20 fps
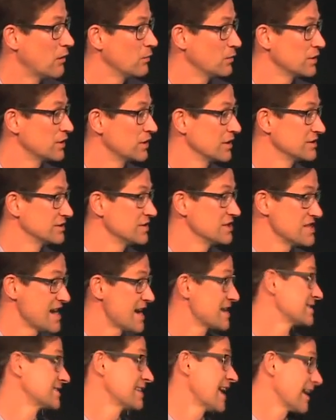are we gonna
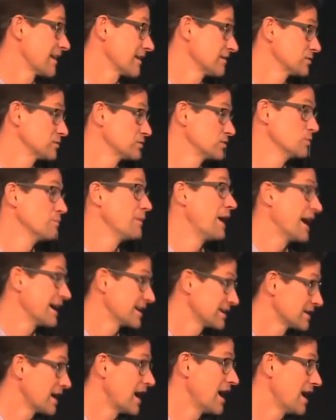suggest to
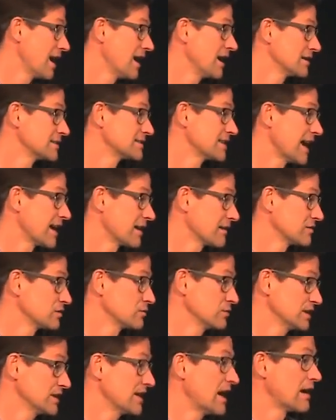buy Tiger of
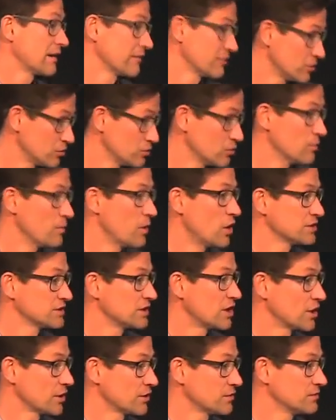Sweden out of a Hugo Boss
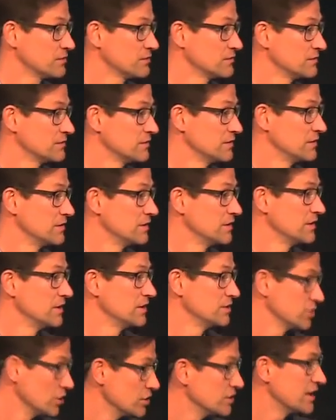article?
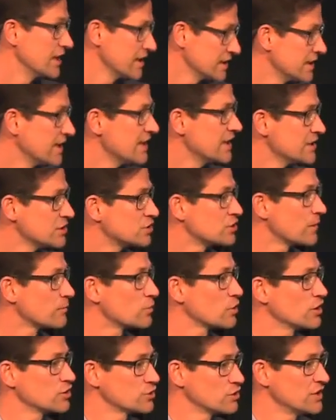So there is some
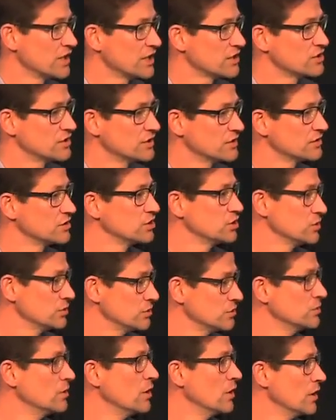contradiction
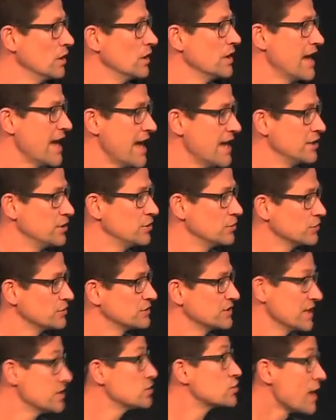to
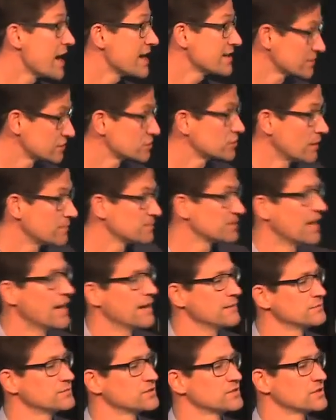editors' interests
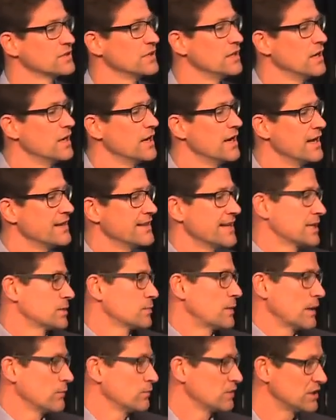sometimes, and that's
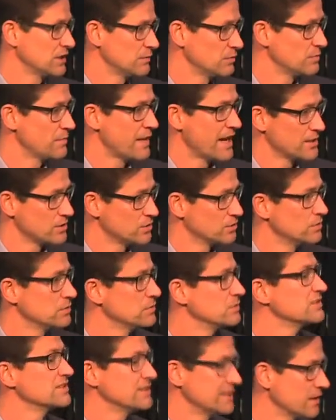why we keep it manual
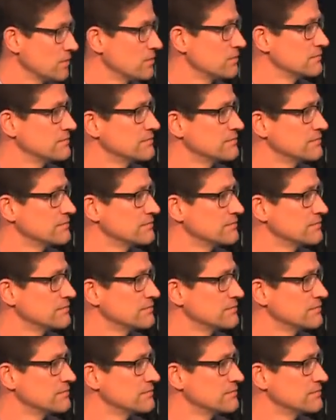still.